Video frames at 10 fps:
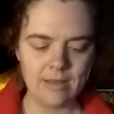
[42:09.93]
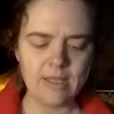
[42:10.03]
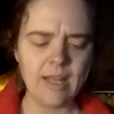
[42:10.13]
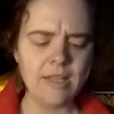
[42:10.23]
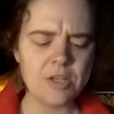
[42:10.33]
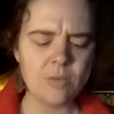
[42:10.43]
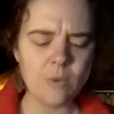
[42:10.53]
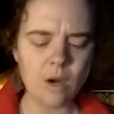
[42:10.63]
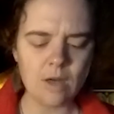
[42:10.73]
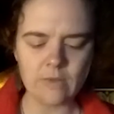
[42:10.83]
Today she
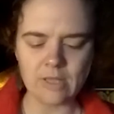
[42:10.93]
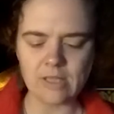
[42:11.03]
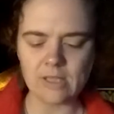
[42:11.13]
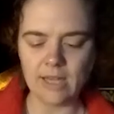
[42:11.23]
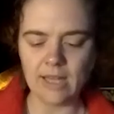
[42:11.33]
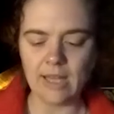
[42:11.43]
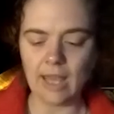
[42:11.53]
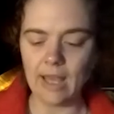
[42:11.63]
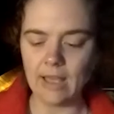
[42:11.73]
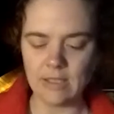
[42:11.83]
walked with a steady
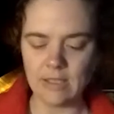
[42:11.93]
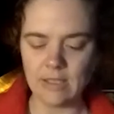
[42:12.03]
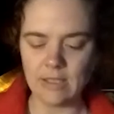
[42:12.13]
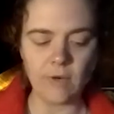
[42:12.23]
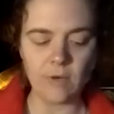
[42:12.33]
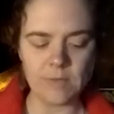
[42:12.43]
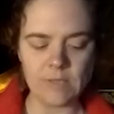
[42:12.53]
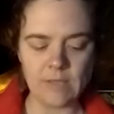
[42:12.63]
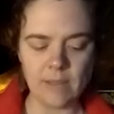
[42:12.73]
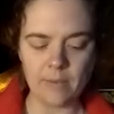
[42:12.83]
gaze and a firm
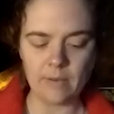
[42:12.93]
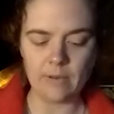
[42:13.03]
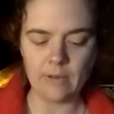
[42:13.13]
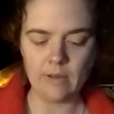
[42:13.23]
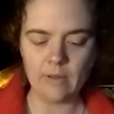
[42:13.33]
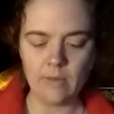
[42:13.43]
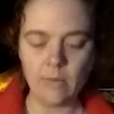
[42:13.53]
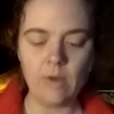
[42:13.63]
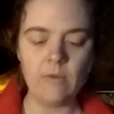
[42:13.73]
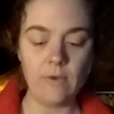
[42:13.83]
step,
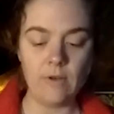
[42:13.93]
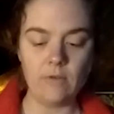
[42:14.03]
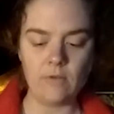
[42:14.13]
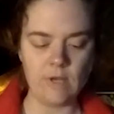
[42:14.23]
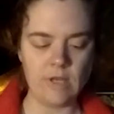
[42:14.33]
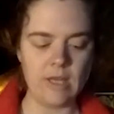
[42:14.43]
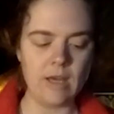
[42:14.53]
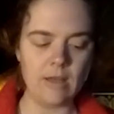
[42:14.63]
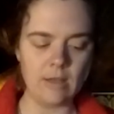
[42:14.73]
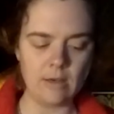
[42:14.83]
one foot in front of the
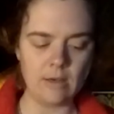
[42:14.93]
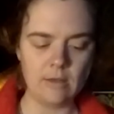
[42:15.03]
other.